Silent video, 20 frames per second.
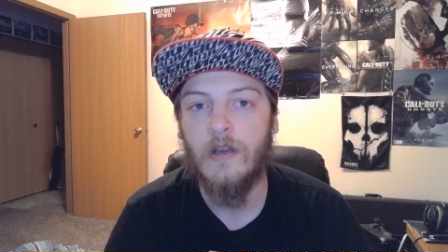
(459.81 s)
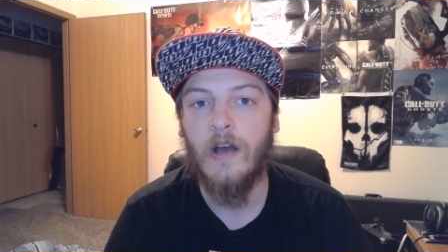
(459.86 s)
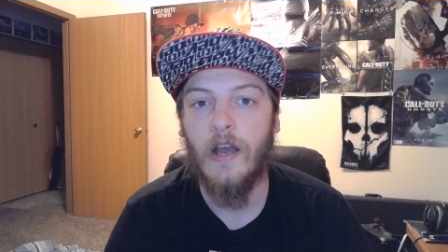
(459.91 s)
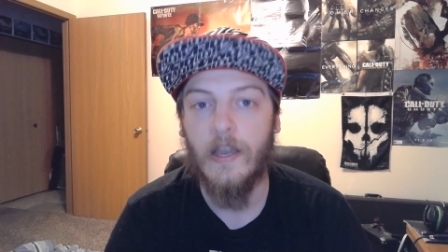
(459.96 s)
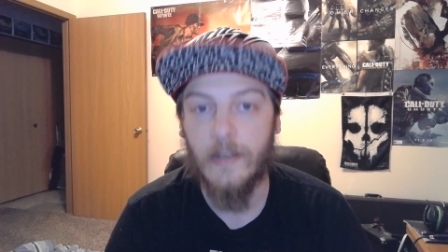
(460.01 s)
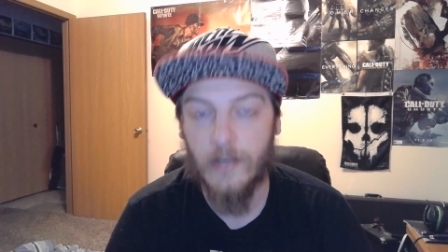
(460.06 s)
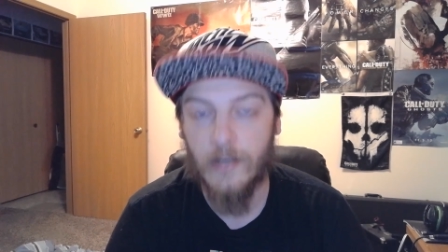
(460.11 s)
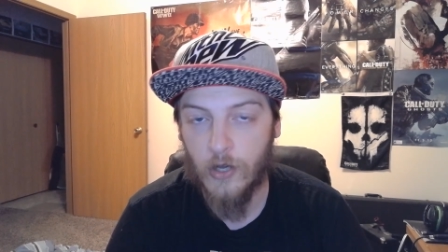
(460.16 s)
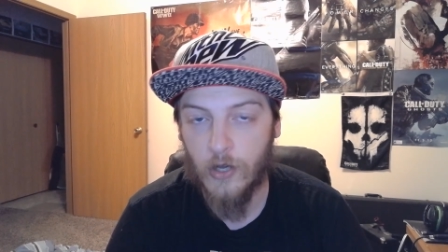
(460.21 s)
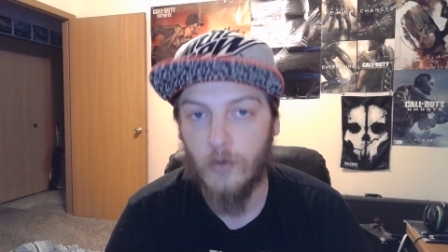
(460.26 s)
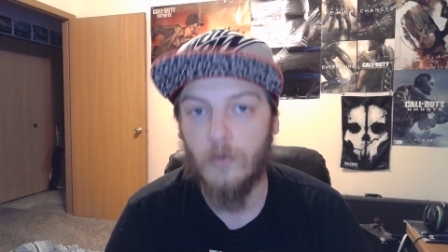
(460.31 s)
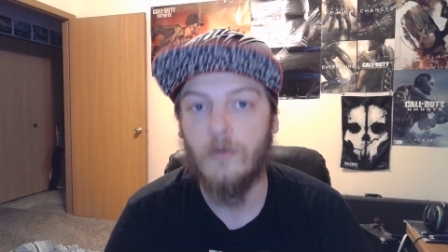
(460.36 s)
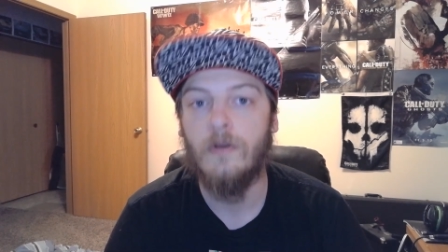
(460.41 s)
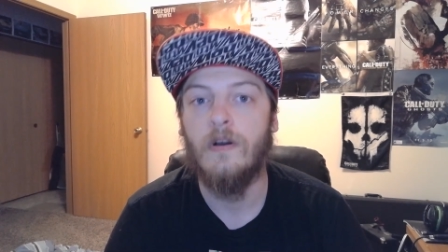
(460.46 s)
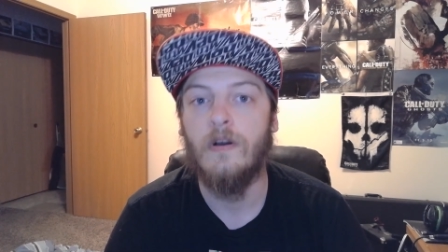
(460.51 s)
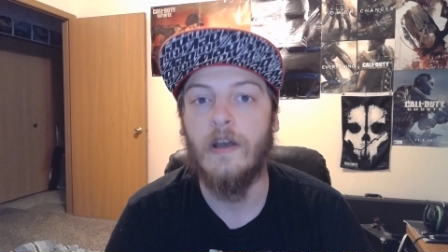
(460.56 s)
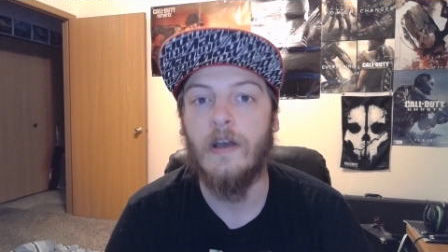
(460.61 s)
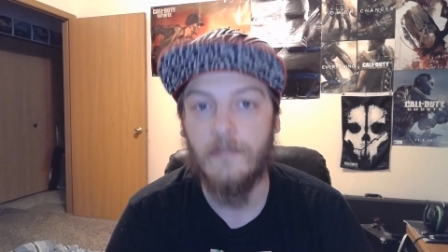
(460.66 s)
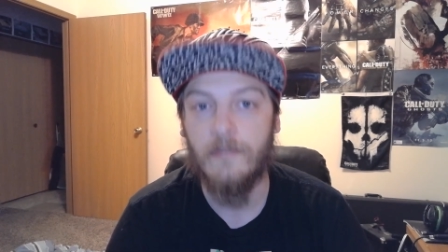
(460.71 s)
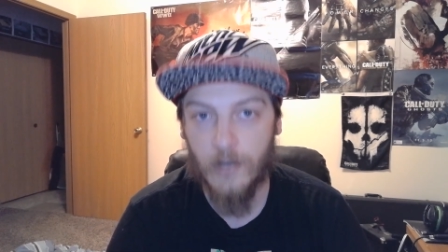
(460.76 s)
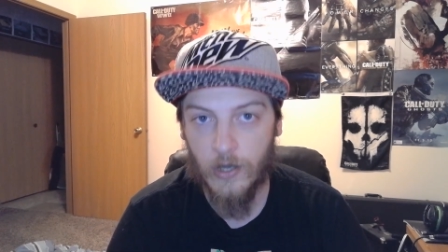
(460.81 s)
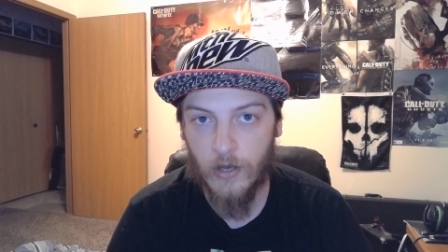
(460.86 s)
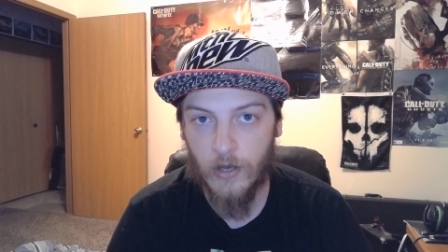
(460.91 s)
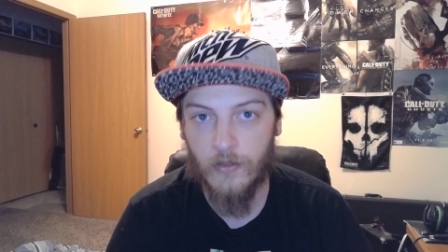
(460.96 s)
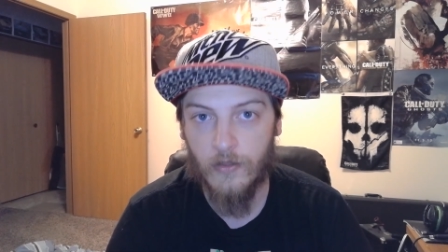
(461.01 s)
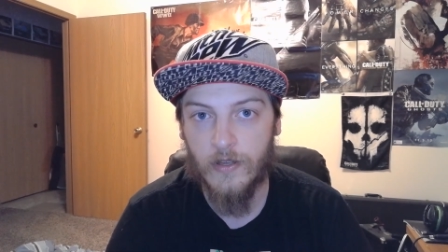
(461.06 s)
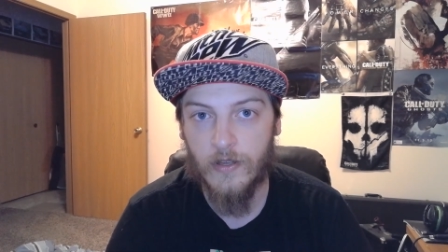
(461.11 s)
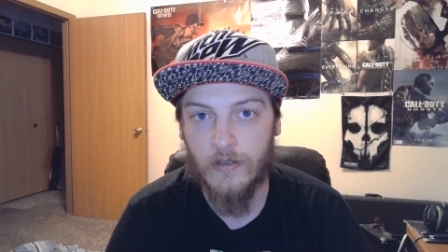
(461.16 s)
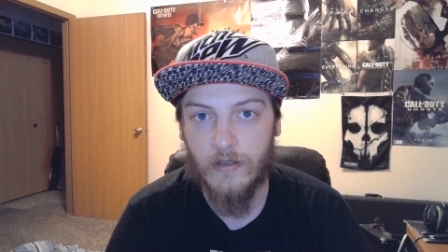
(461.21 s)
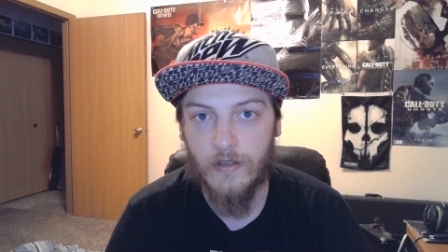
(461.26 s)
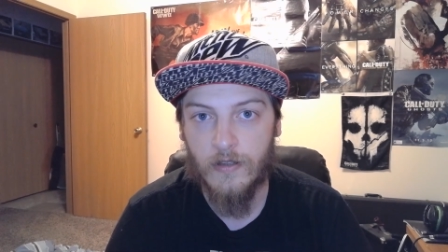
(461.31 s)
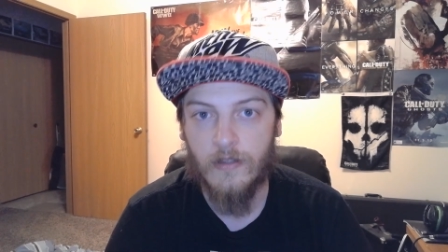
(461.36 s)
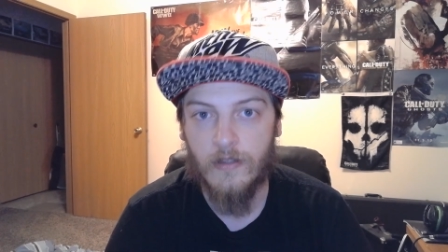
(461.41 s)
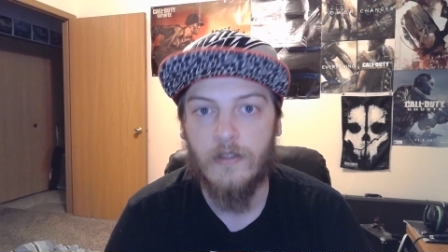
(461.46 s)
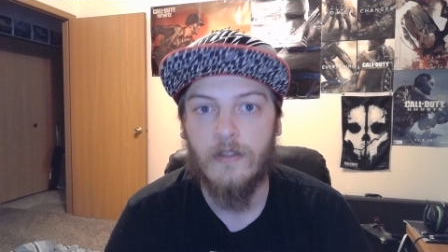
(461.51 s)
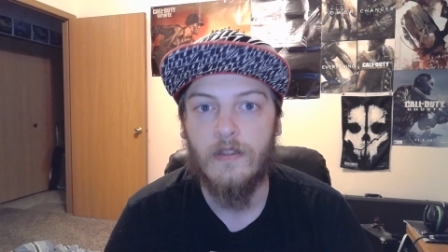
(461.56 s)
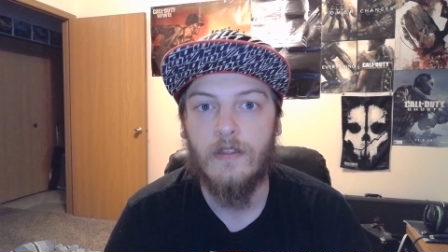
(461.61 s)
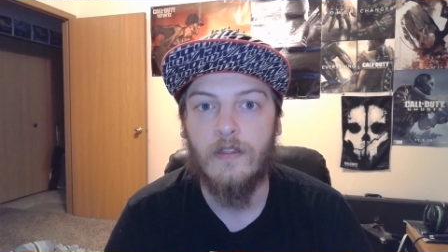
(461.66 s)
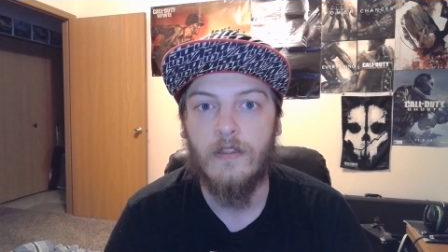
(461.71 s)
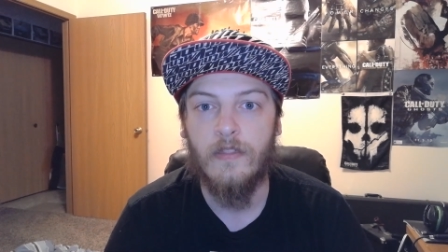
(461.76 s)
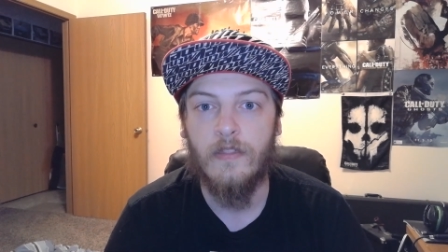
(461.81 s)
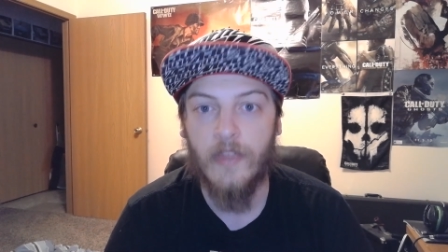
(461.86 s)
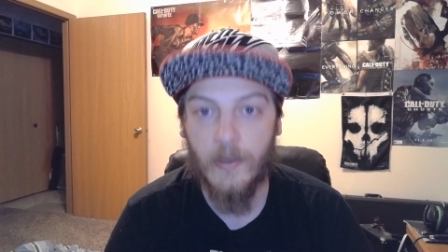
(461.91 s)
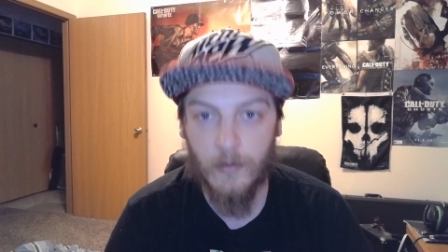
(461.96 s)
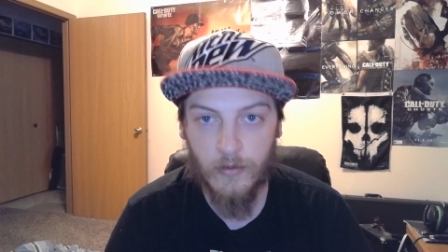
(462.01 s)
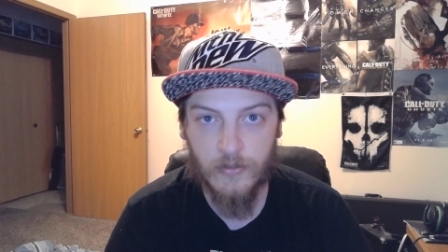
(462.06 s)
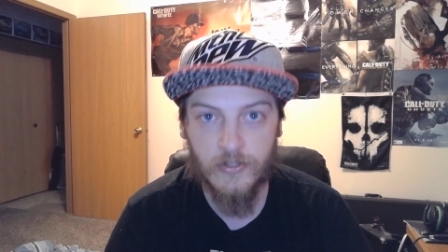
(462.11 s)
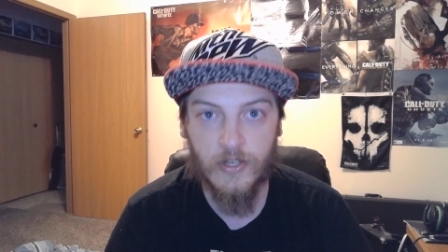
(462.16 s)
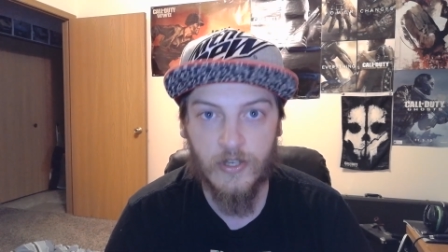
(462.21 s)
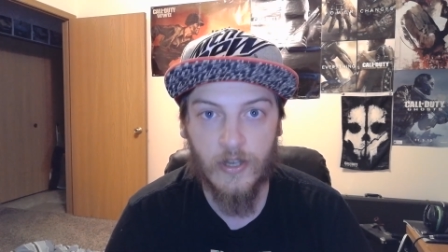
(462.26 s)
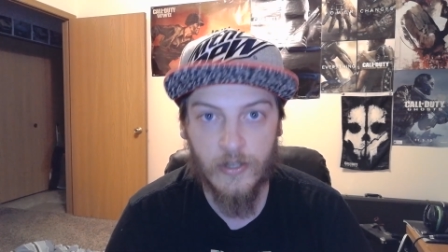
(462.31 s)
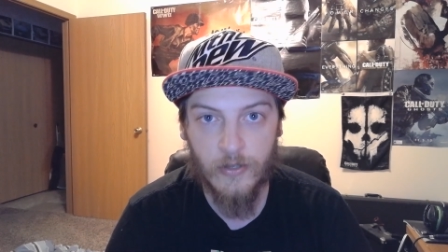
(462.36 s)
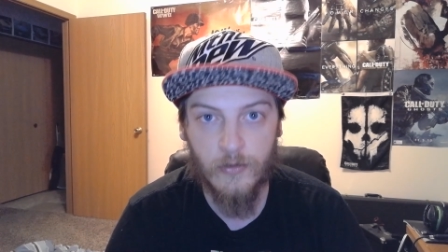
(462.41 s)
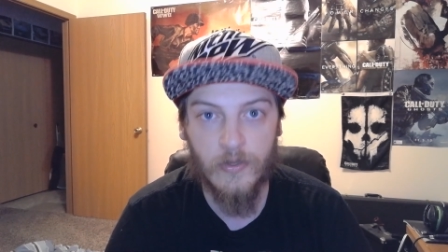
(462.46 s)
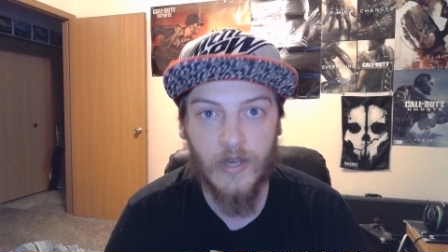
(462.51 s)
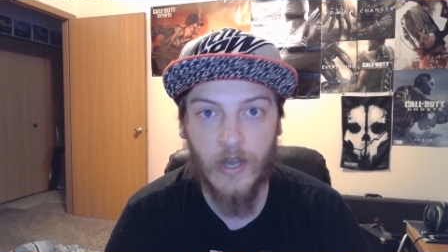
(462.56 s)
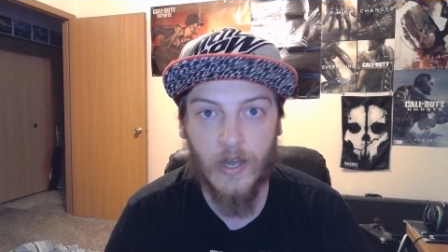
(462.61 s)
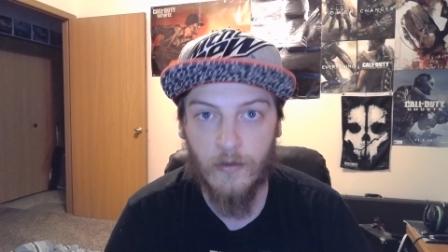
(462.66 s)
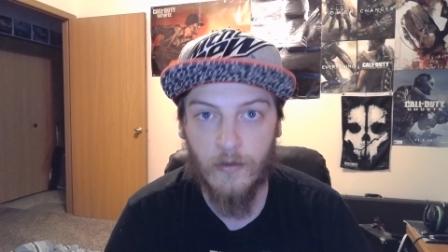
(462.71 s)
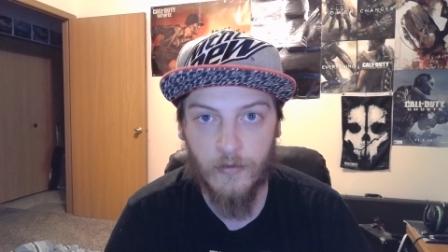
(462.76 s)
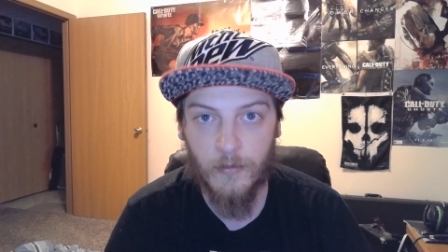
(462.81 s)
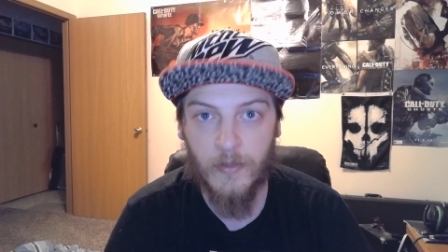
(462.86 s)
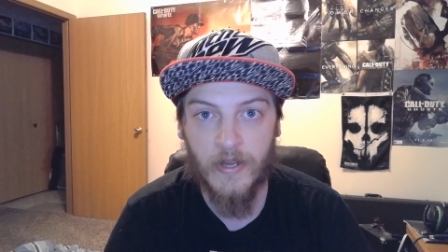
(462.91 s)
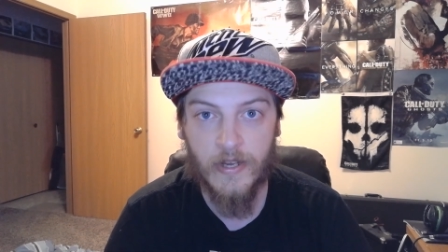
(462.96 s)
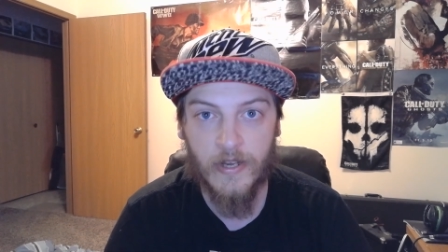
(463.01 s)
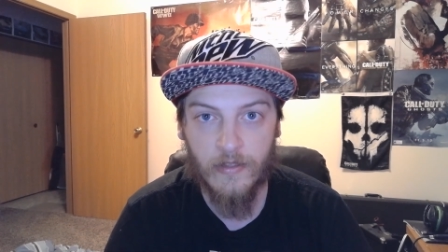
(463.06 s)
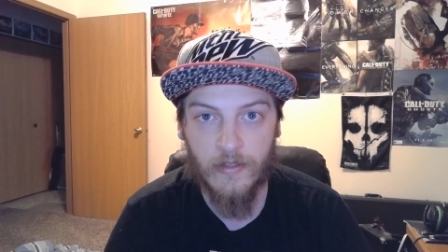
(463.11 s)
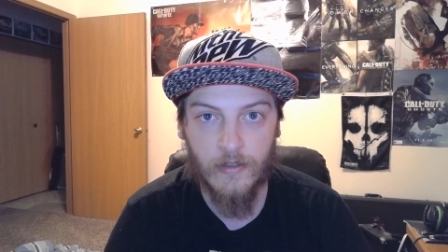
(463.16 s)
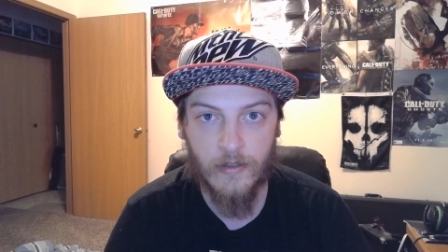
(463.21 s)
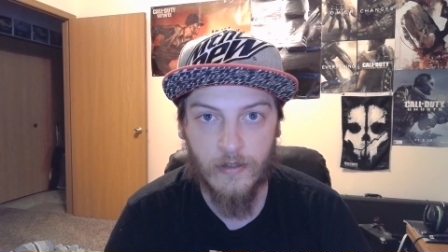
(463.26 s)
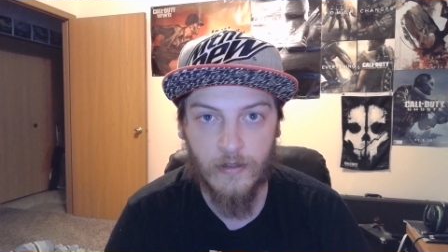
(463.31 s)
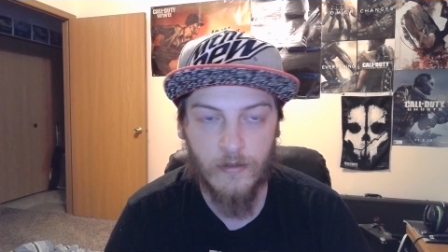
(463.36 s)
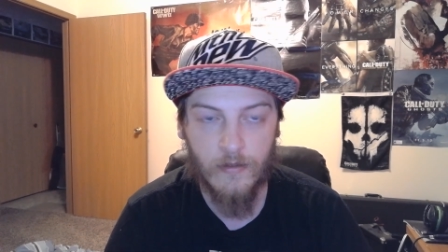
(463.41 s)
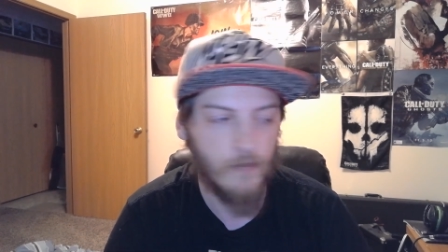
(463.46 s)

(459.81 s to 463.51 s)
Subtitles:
I know. I've called it. They will talk you down from anything.